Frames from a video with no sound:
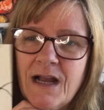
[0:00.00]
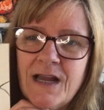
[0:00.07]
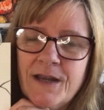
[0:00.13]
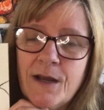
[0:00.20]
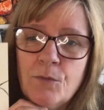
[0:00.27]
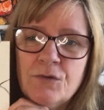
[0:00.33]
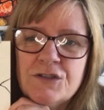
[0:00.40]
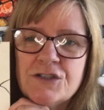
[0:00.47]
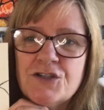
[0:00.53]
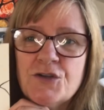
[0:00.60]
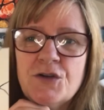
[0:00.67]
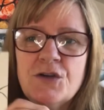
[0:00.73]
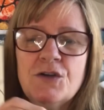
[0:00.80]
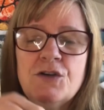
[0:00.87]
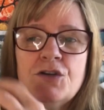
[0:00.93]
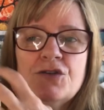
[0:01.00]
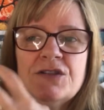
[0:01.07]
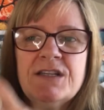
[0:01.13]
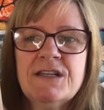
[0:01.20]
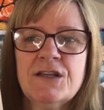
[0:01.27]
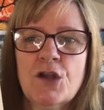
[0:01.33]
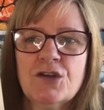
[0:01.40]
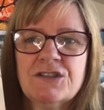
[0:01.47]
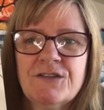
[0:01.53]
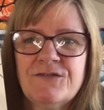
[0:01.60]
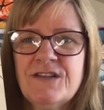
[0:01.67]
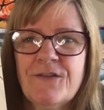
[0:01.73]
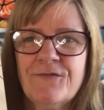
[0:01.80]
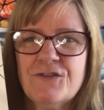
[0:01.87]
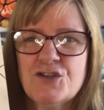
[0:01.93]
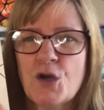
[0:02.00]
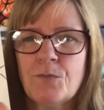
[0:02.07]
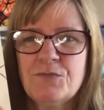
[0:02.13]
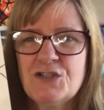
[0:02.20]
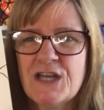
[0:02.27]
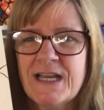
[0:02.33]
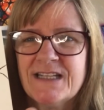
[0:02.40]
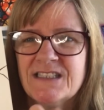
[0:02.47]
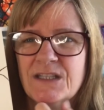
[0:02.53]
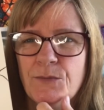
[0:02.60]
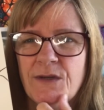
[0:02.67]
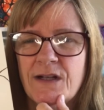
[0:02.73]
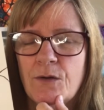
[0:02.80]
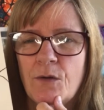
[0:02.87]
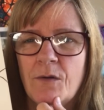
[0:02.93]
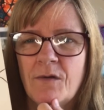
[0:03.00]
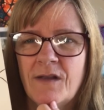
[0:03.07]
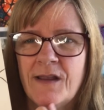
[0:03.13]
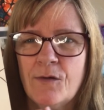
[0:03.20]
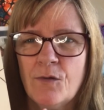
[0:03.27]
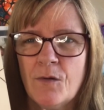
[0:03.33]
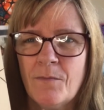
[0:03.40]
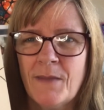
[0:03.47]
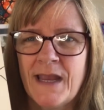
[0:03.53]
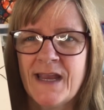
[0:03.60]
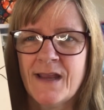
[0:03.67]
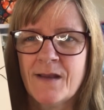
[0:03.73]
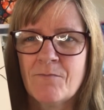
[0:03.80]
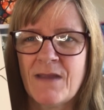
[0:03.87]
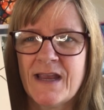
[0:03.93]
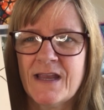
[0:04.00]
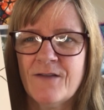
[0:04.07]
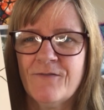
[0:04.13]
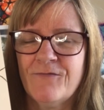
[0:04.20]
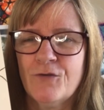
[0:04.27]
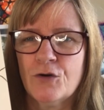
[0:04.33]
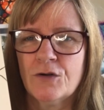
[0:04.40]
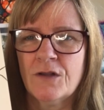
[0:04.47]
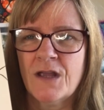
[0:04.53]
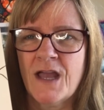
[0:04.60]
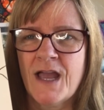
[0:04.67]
and I want to do it using lots of different objects, so it will make it fun.